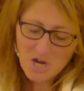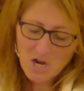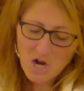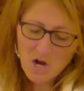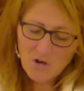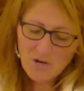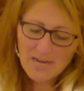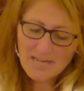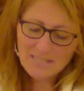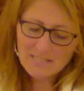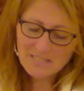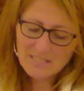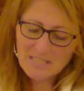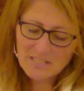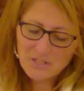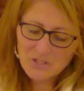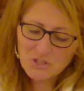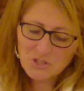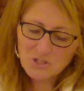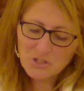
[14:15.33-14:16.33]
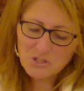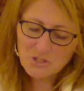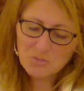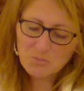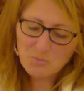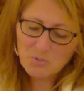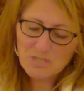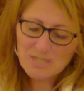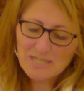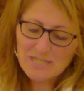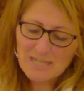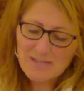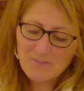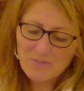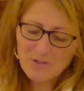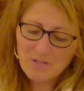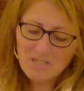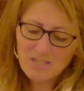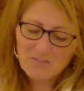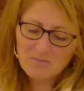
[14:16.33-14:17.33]
Our ancestors would
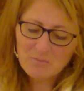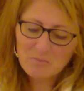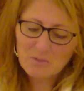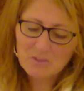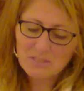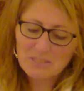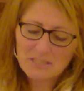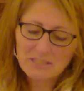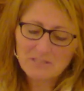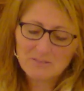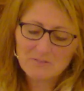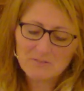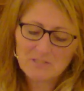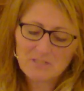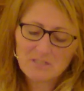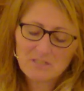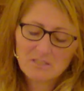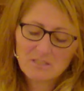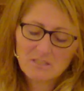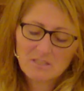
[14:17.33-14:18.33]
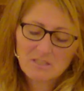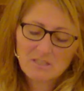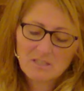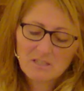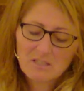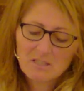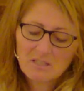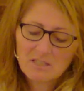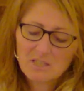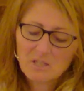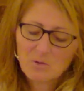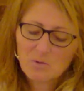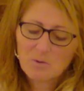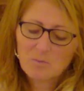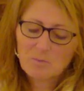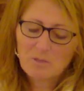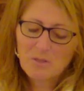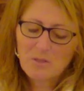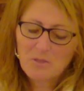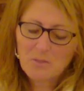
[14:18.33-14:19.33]
never have believed that there
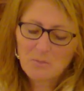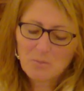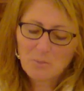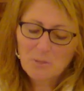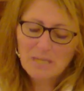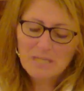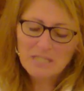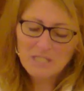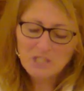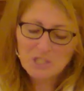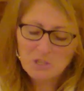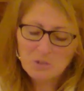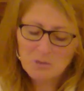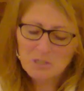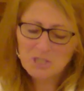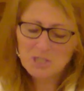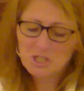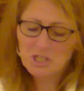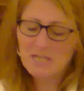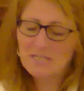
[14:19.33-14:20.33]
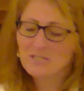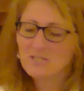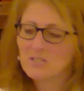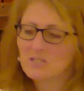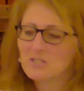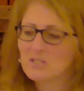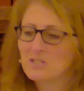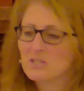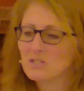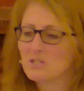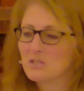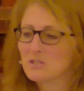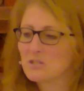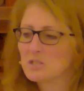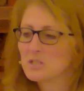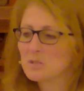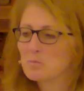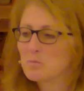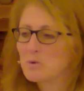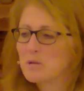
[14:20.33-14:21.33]
would be 3 Jewish justices on
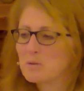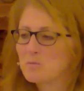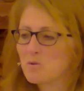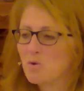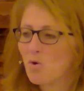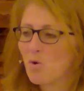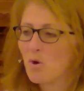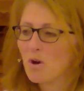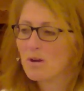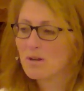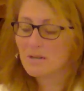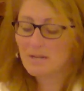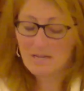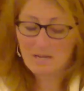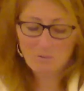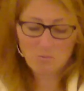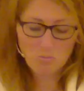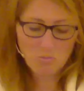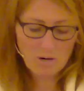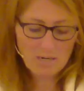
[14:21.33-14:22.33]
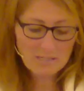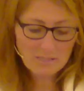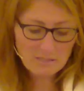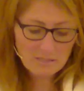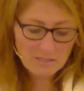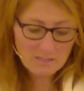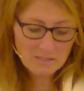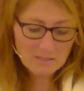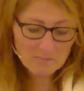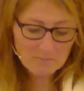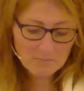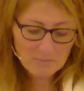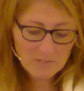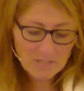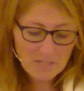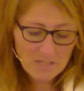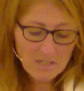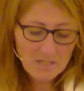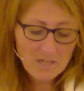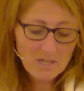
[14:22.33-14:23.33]
the Supreme Court at once,
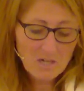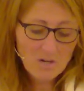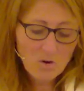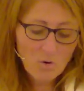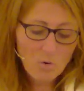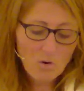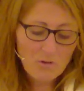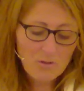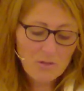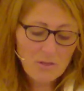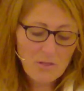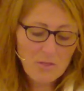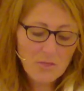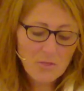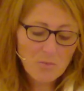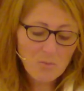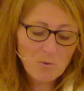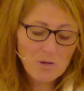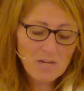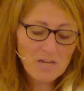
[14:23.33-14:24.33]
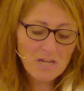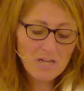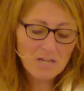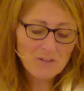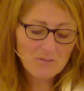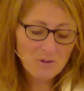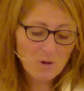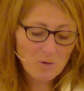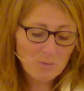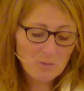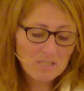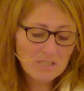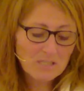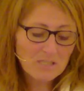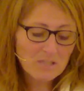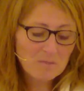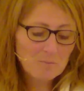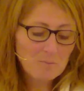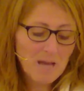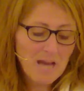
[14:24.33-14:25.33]
or that 3 of our
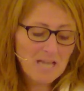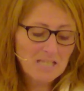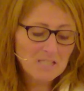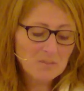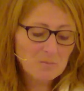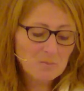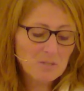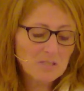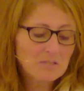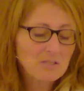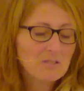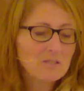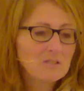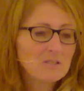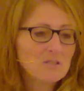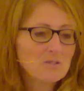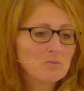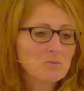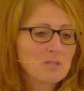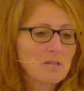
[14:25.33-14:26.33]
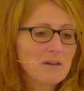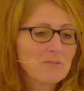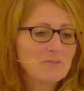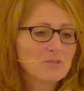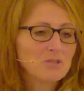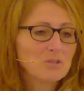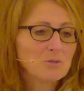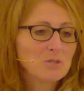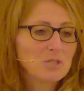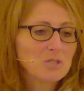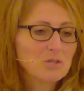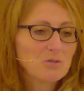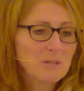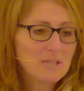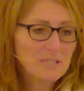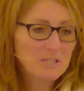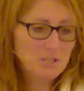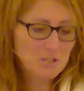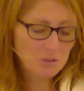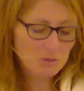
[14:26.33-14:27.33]
recent past presidents would have Jewish
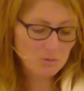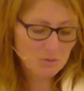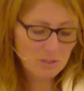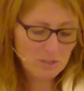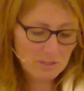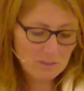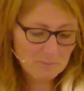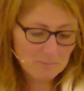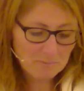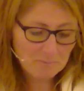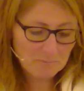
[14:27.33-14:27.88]
grandchildren.